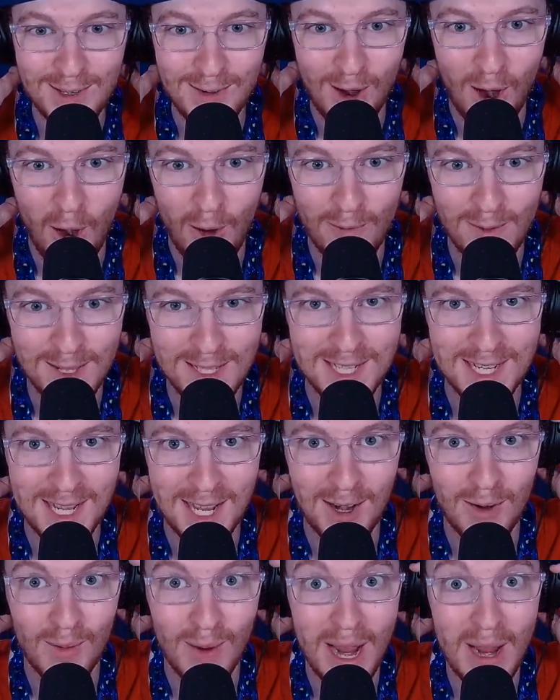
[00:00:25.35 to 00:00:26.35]
Arvidsson get
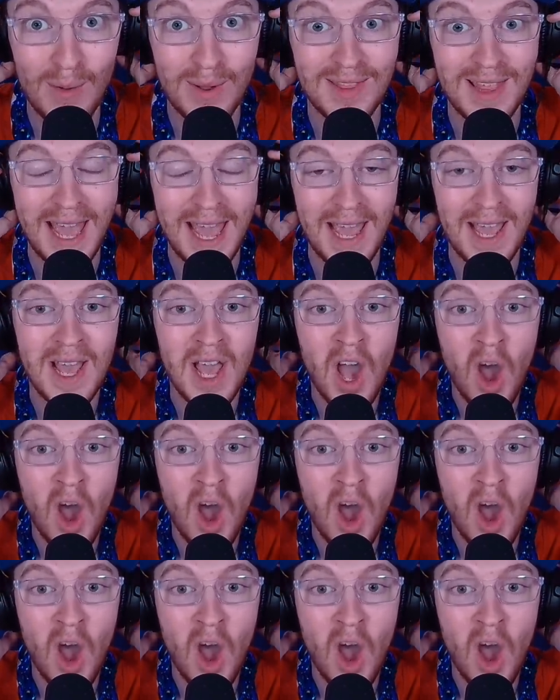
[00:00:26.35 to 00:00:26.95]
away with a